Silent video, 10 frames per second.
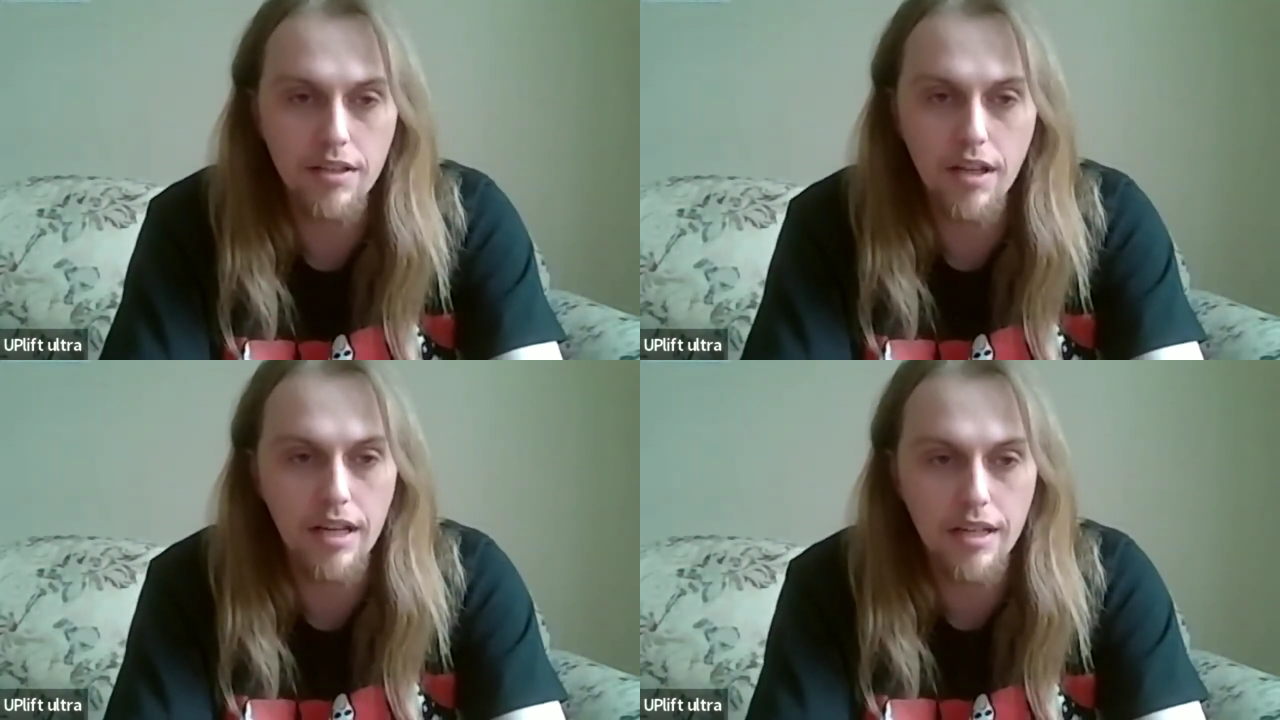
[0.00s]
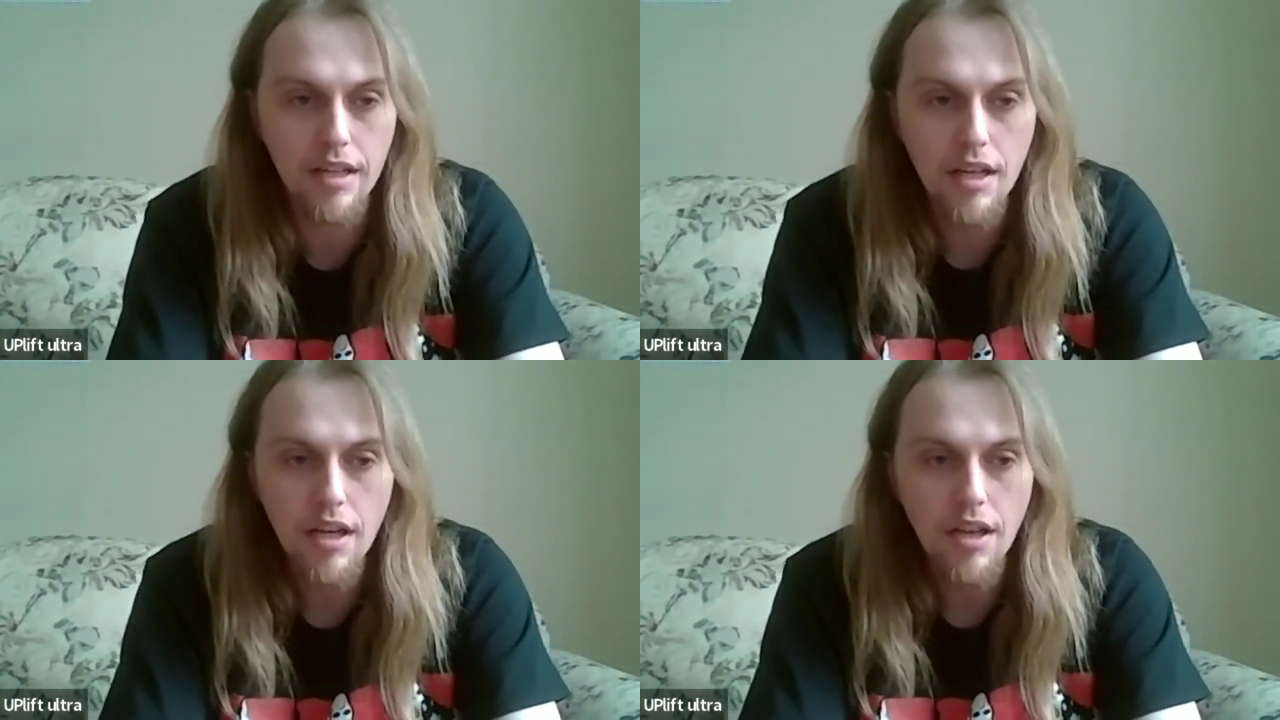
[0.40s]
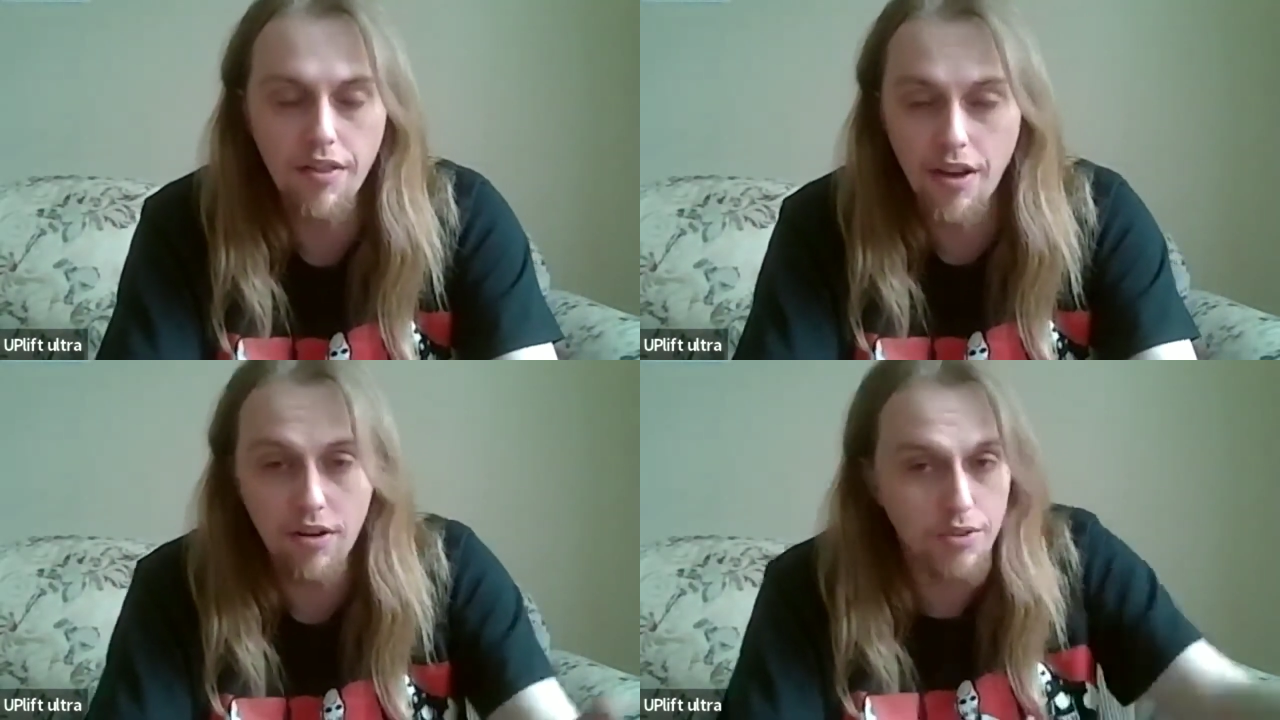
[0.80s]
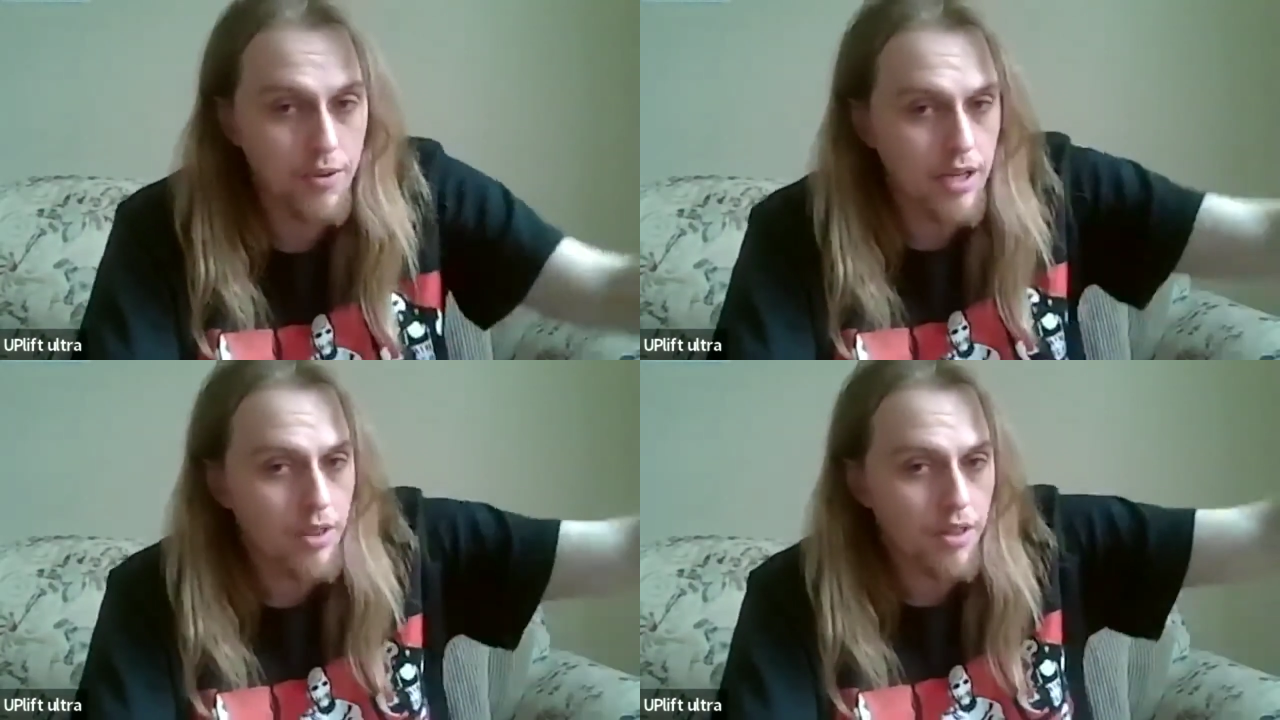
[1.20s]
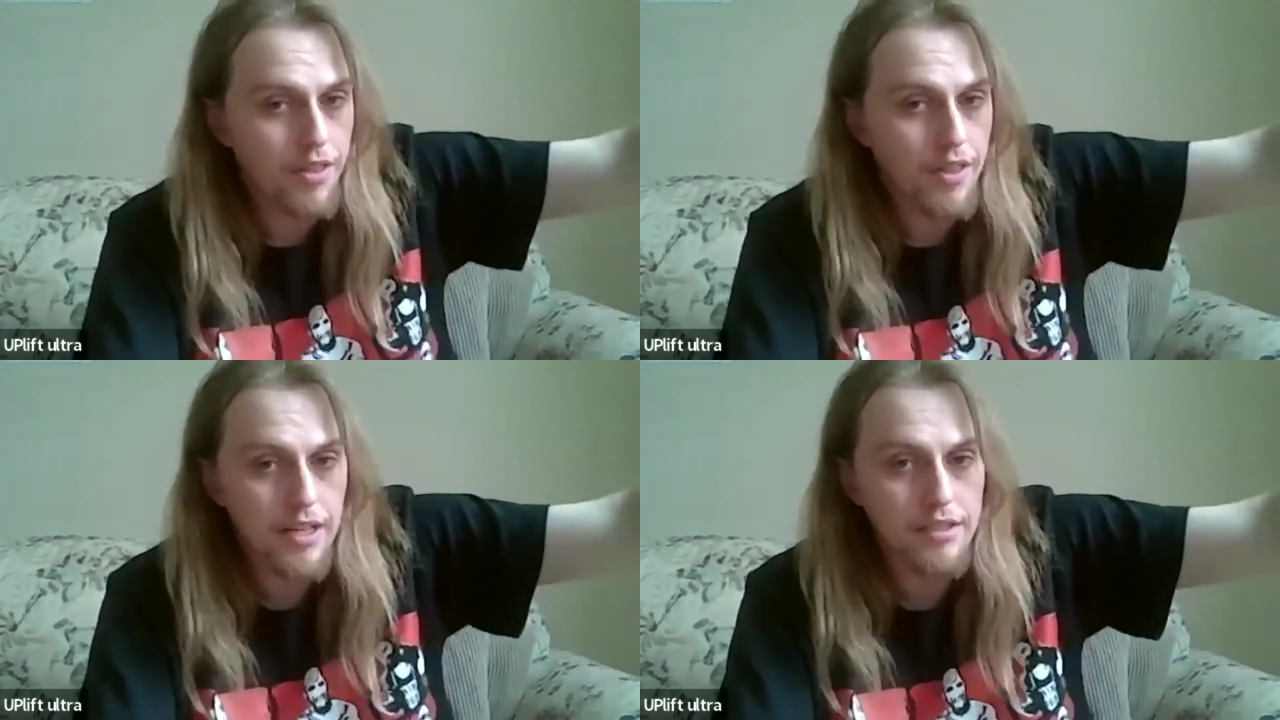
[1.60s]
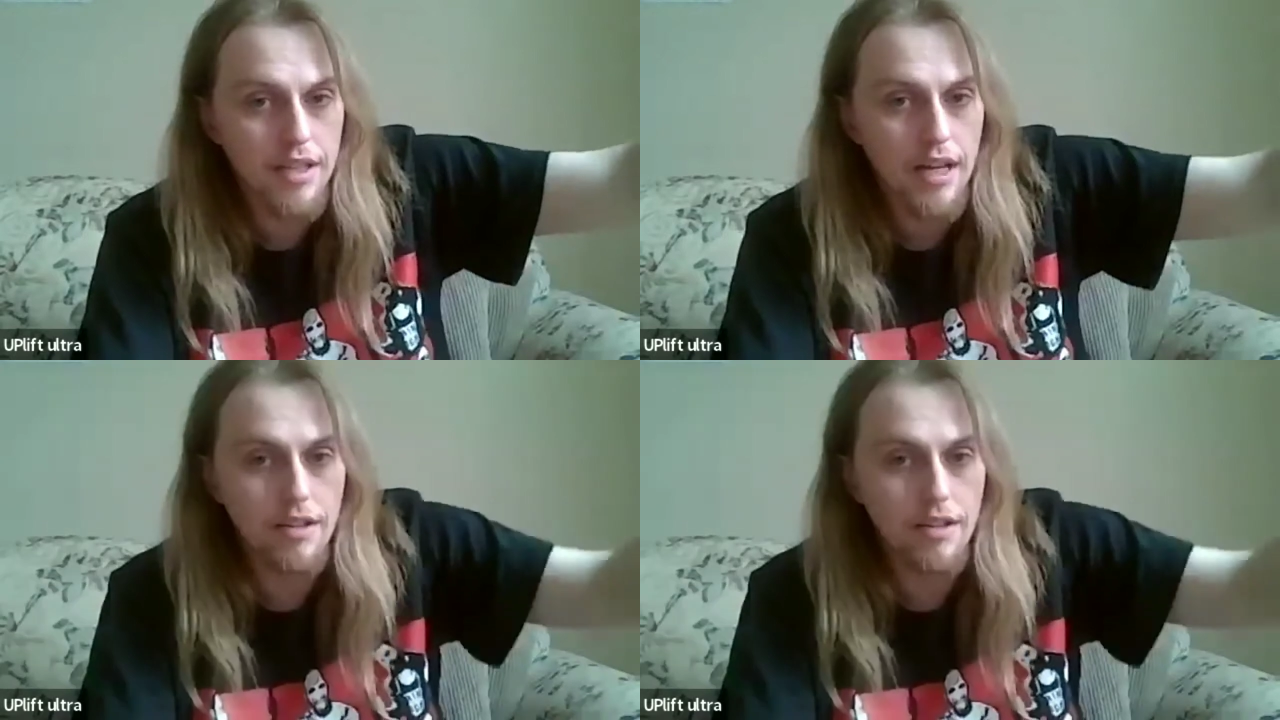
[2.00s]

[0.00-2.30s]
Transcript: Like, they're doing other things that